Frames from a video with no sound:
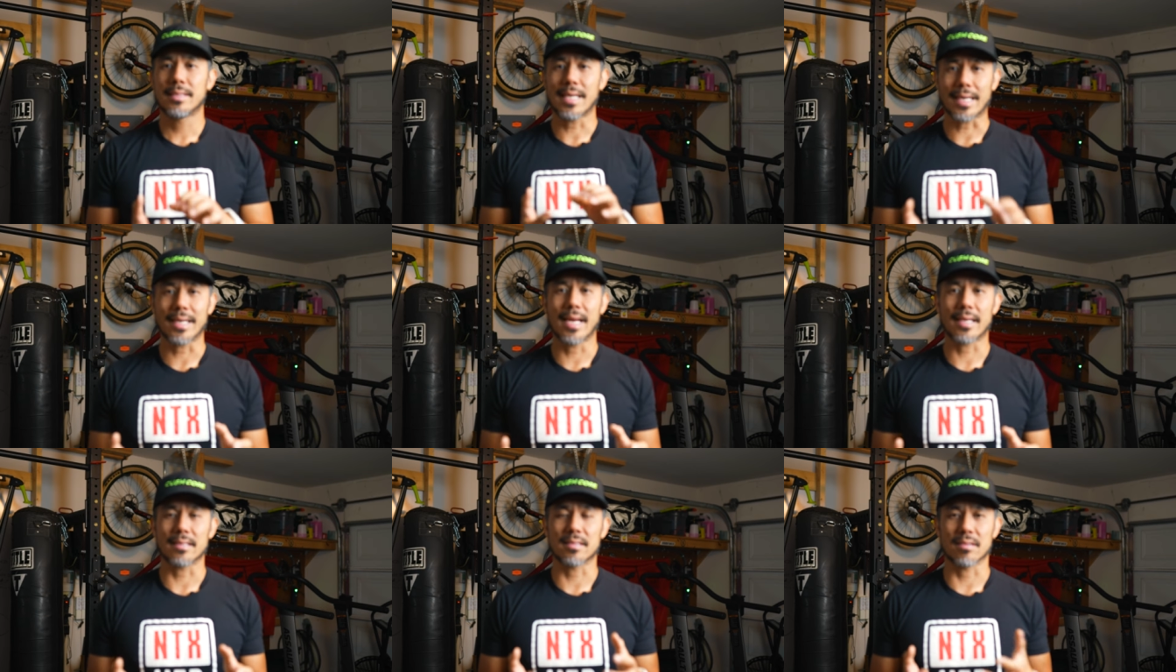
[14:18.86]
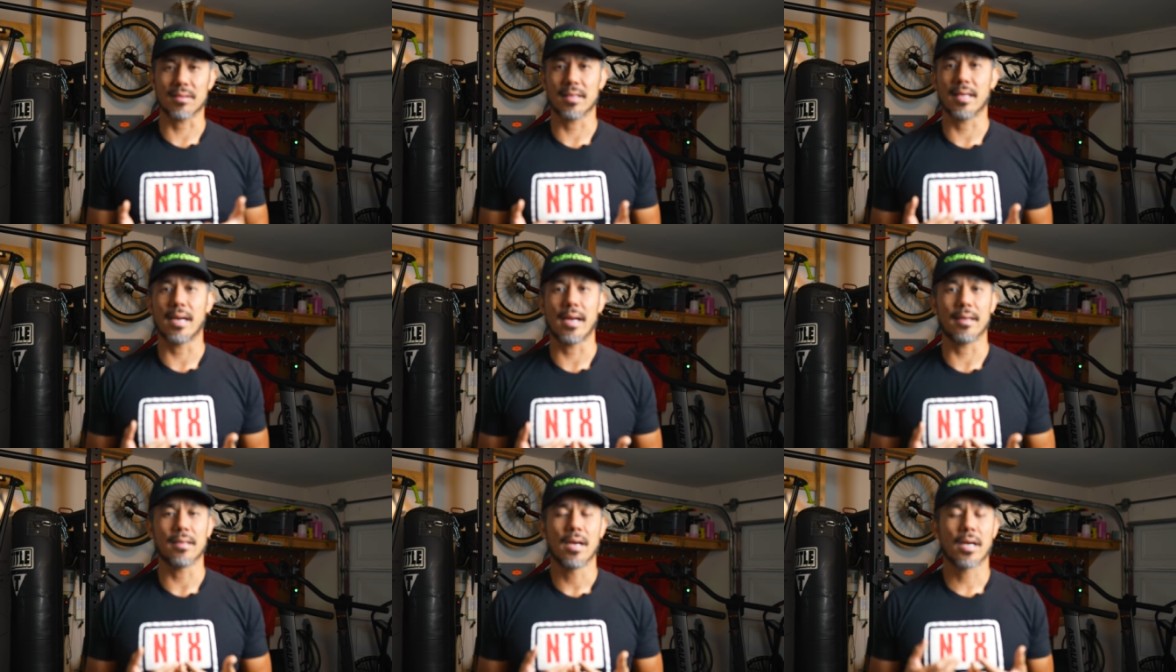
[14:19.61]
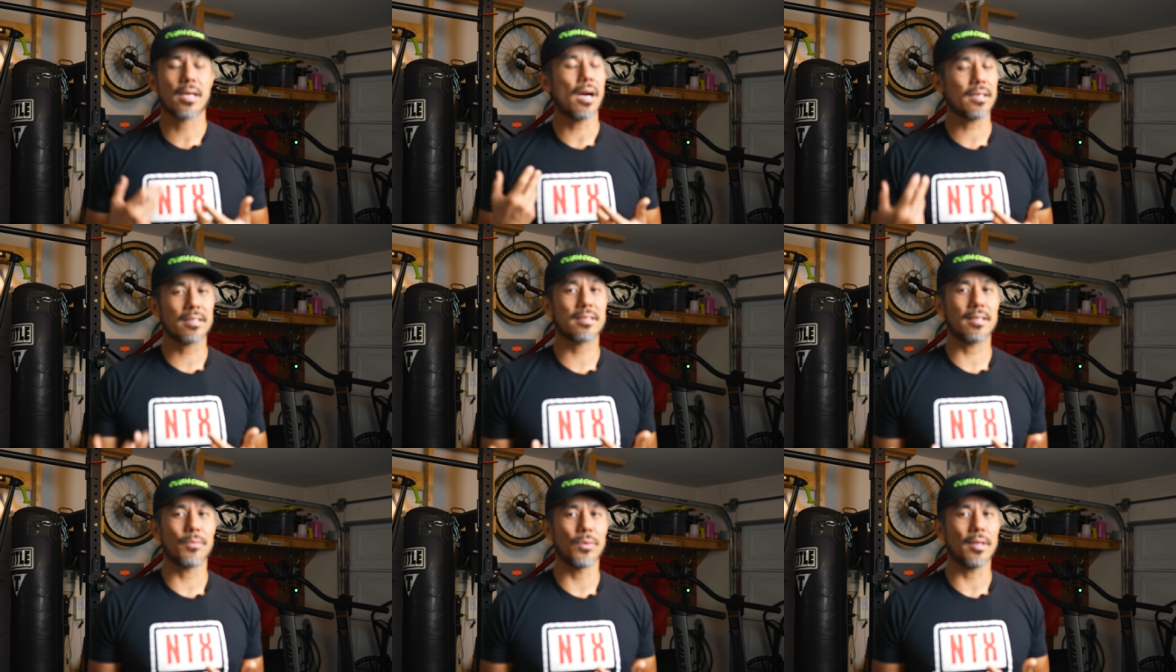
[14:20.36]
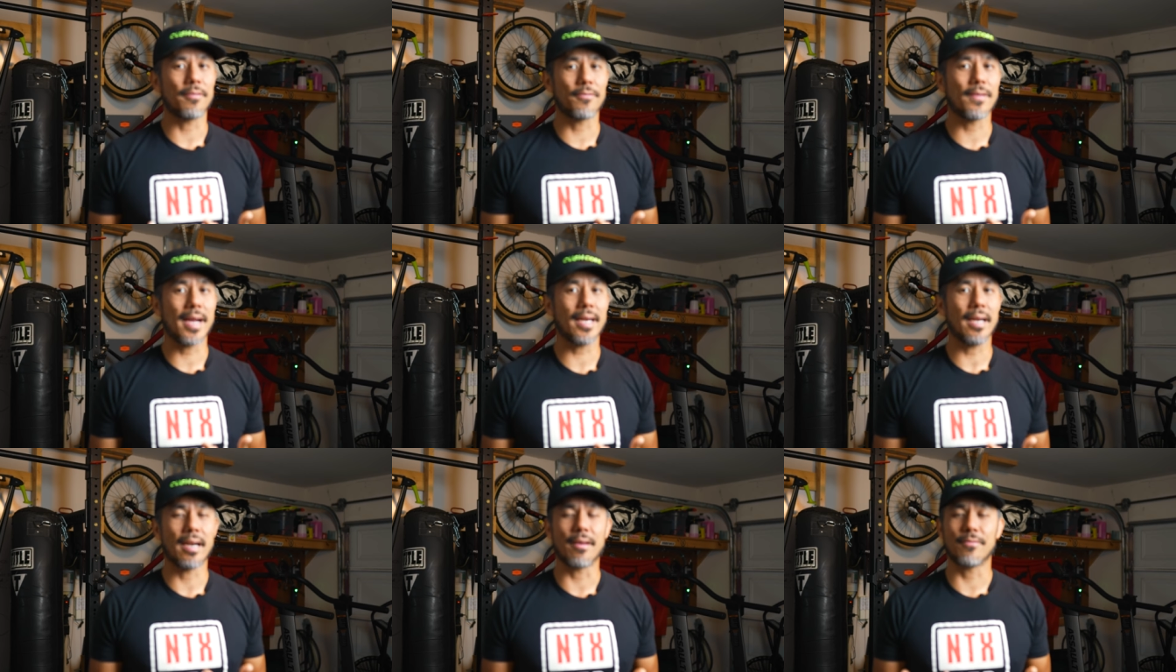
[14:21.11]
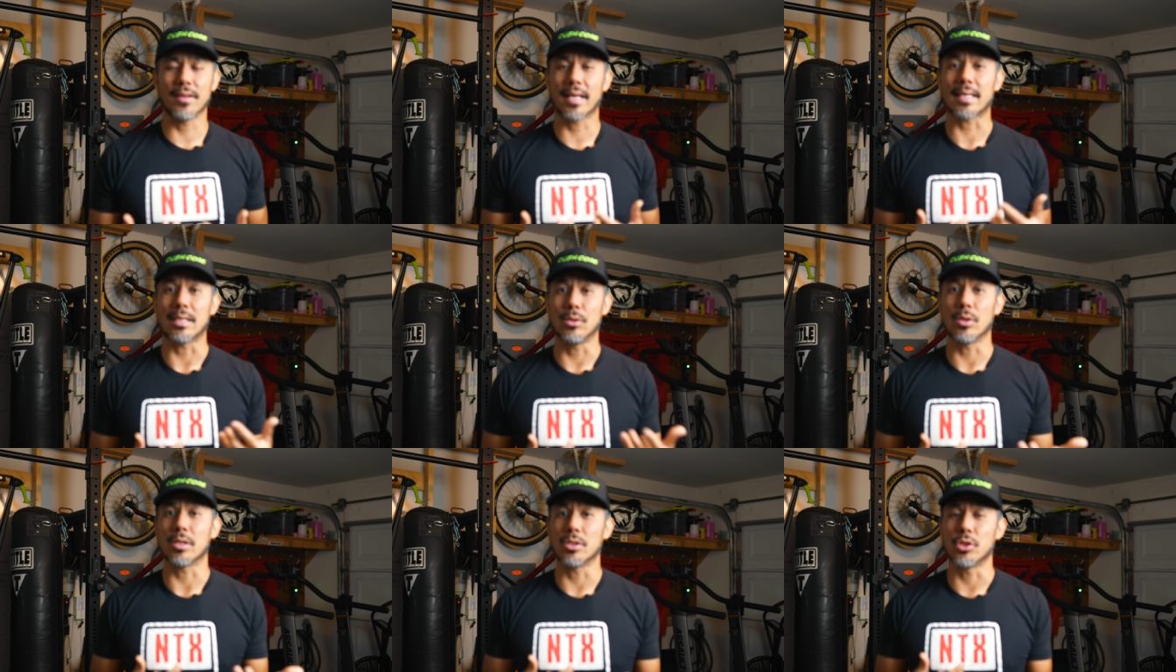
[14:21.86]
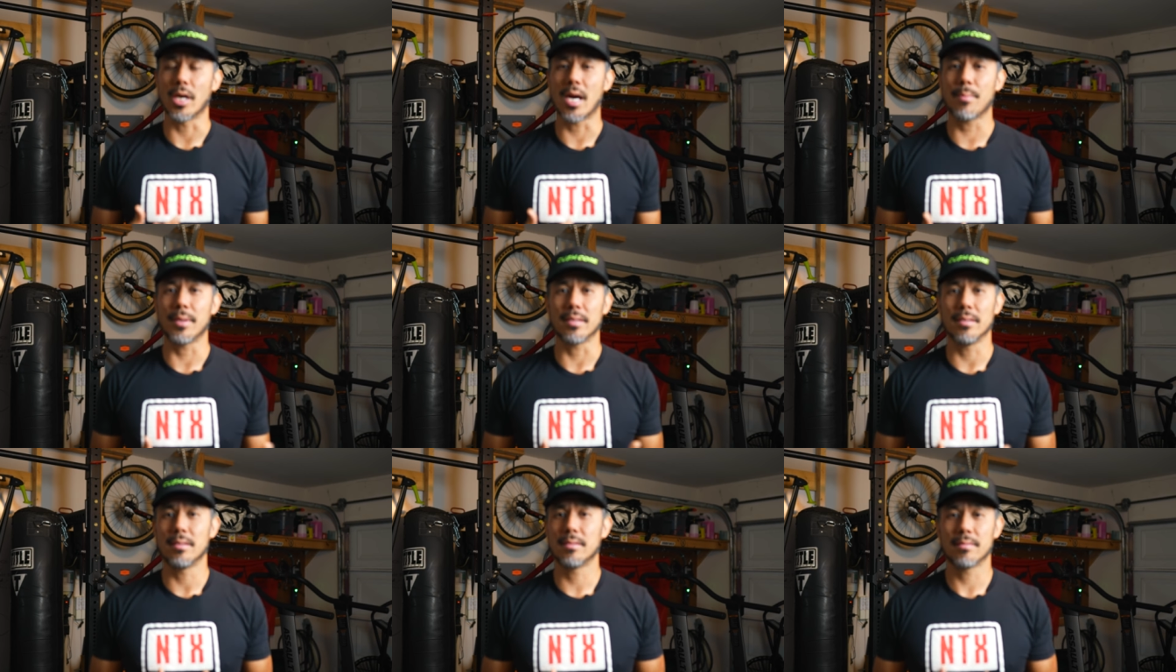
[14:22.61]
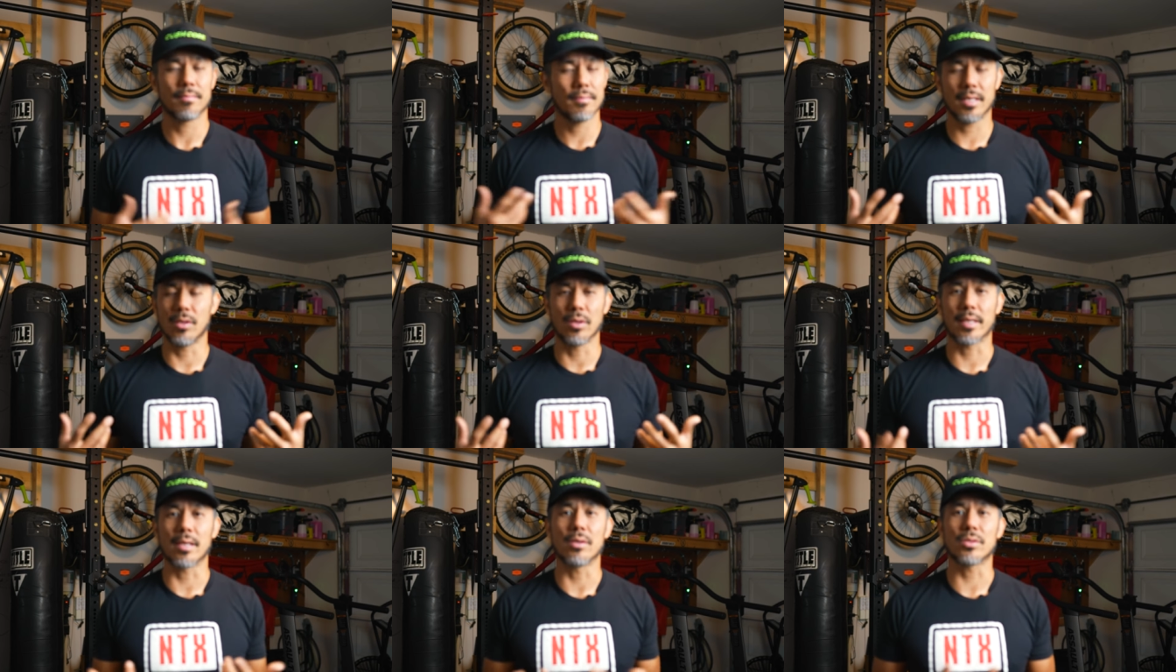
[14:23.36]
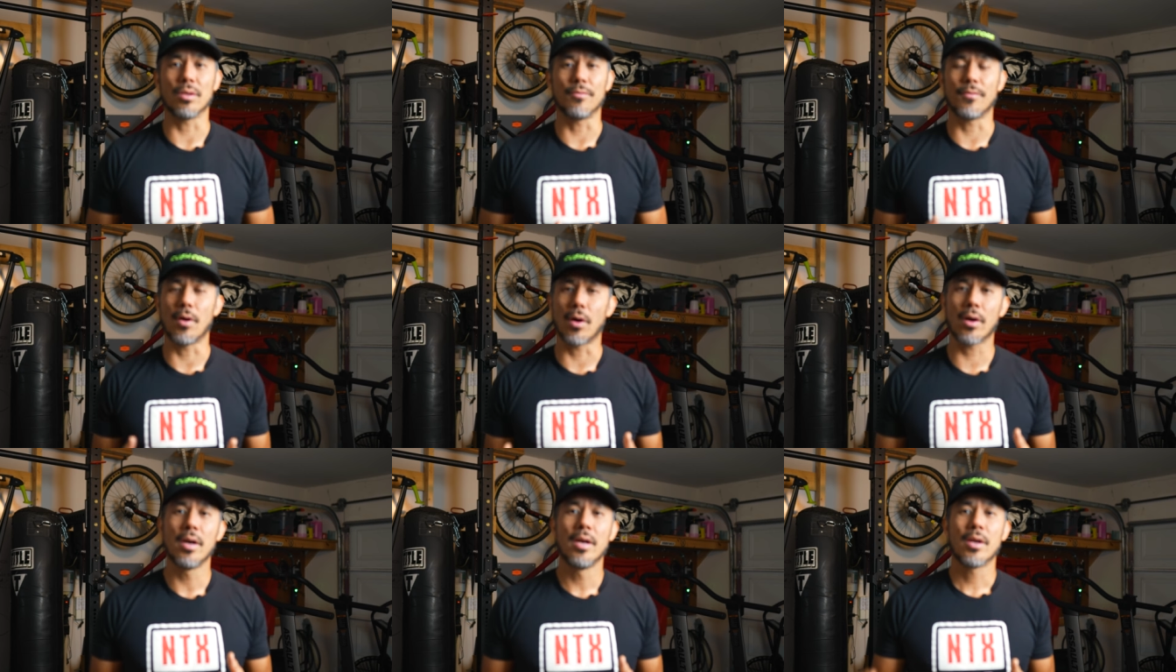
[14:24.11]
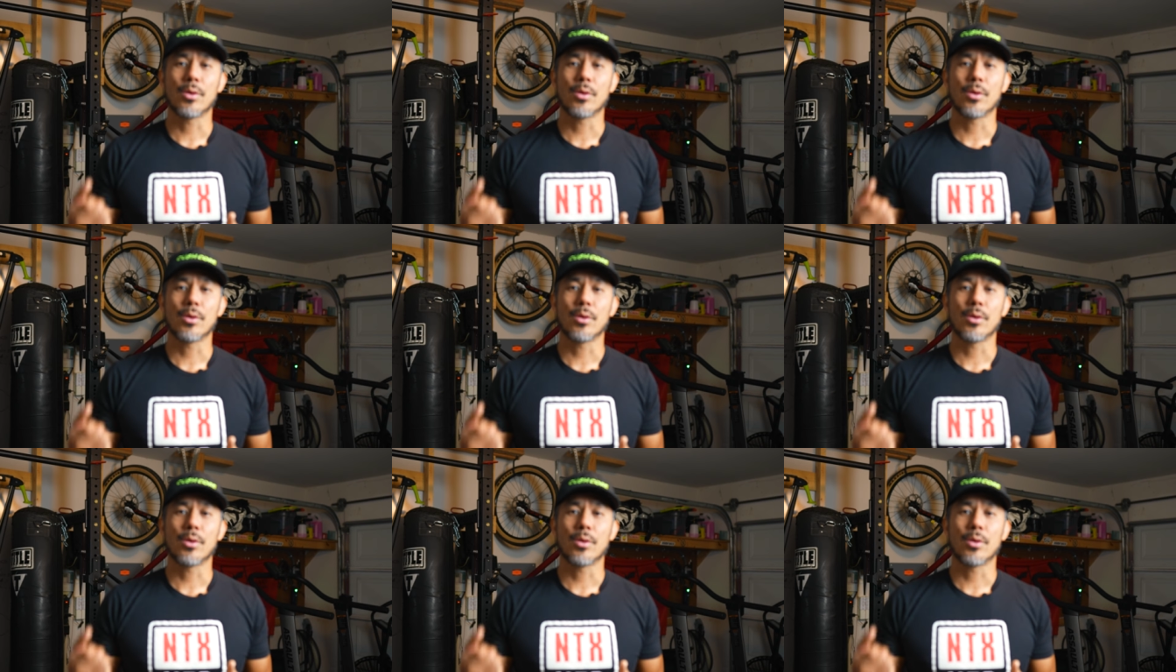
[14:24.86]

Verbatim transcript: tech neck is something that I consciously really fight, and I feel like I do a good job, but it only goes so far.